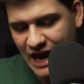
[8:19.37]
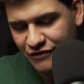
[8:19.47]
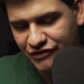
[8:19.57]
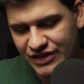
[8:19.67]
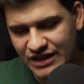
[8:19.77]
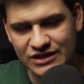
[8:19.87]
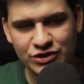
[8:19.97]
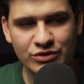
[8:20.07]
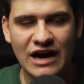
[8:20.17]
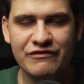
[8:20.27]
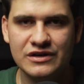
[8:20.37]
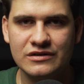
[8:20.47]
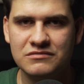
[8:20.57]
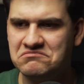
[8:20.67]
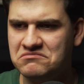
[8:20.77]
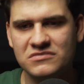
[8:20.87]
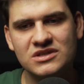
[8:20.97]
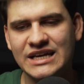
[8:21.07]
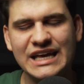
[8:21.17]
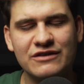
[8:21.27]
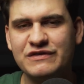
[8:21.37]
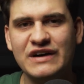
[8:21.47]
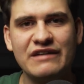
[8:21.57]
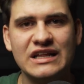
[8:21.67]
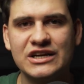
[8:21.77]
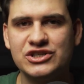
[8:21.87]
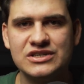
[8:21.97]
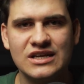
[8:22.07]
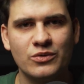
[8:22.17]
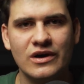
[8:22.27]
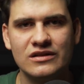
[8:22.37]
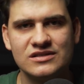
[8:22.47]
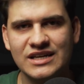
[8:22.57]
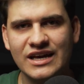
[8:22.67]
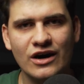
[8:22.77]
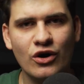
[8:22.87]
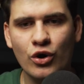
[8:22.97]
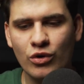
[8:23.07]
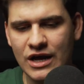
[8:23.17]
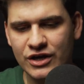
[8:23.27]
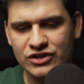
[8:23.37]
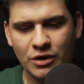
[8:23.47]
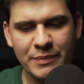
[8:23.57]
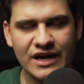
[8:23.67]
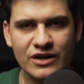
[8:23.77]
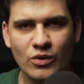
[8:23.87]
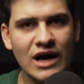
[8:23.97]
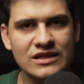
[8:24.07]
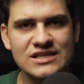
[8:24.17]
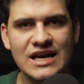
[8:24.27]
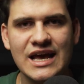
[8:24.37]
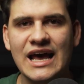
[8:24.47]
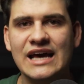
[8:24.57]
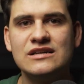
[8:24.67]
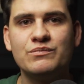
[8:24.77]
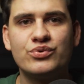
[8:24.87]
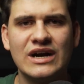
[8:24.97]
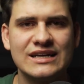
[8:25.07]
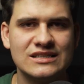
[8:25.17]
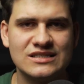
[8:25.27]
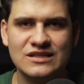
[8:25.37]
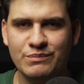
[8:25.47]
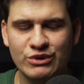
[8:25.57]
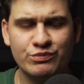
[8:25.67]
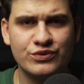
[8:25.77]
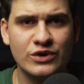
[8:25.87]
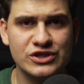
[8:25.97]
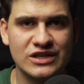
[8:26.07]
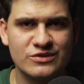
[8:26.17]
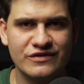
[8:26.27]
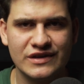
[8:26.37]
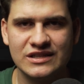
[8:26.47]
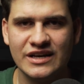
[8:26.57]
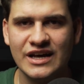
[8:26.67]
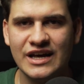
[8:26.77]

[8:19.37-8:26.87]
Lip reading: Everything that you cover, take 5 lectures at once, take a whole topic at once, and then practice it, build projects with it.